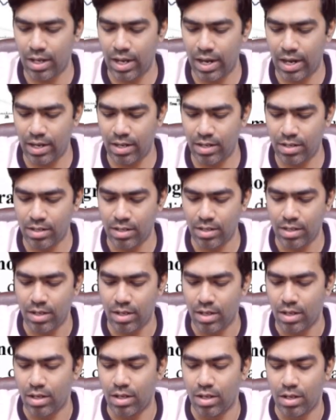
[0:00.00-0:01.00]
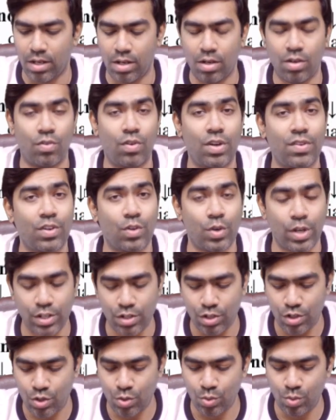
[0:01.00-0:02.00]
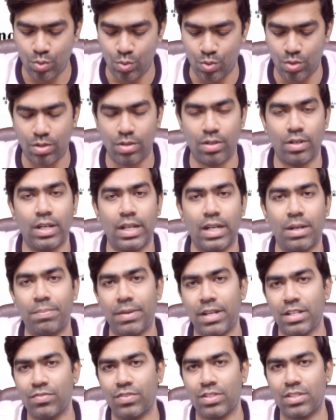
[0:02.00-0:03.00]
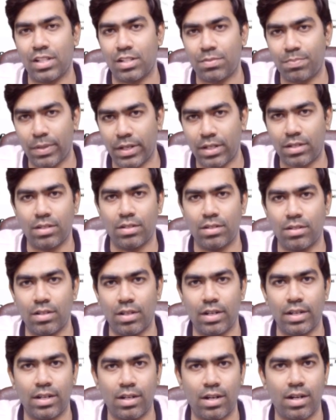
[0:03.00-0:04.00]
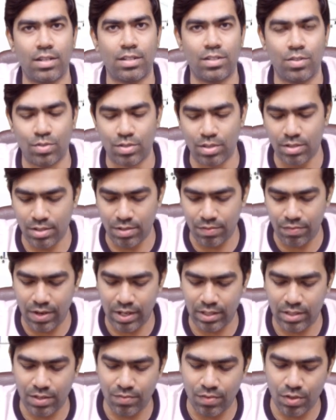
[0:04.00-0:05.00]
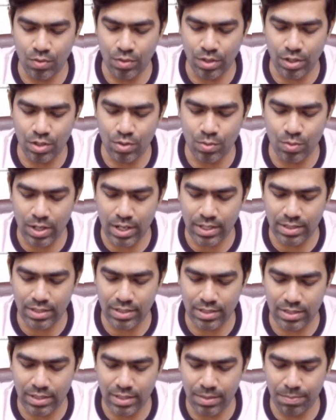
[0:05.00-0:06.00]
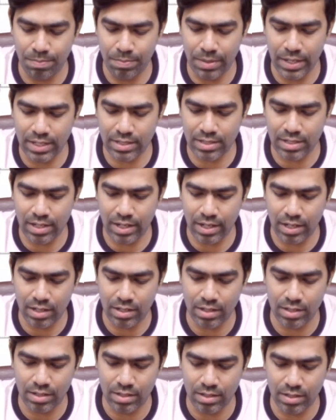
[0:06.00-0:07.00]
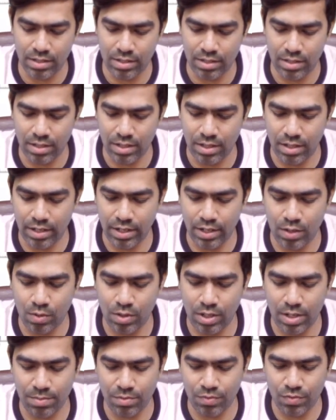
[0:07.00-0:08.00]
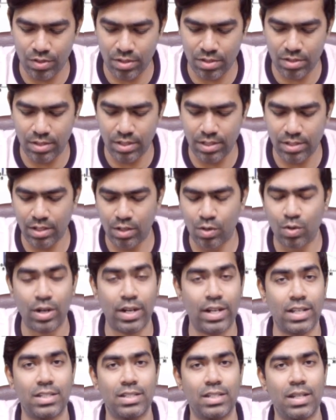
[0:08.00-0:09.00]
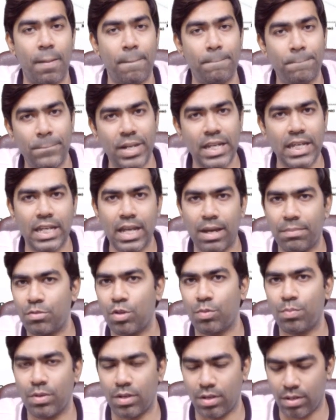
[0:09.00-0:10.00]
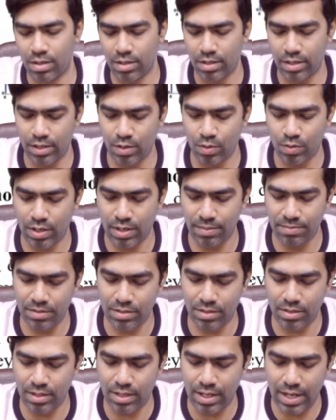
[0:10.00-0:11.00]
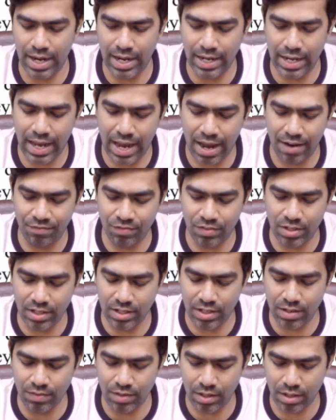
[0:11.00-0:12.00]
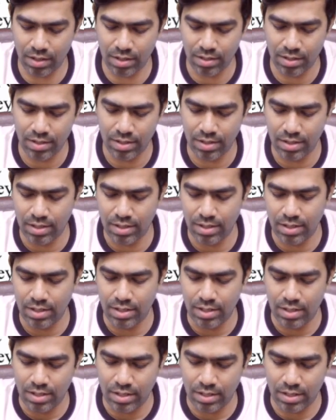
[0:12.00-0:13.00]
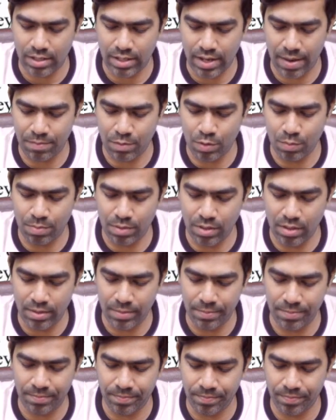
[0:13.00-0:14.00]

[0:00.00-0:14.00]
And what we are going to do in a patient with suspected renal artery stenosis is the fact that we are going to assess the baseline renograms first. These are called as pre-captopril renograms. And after giving captopril,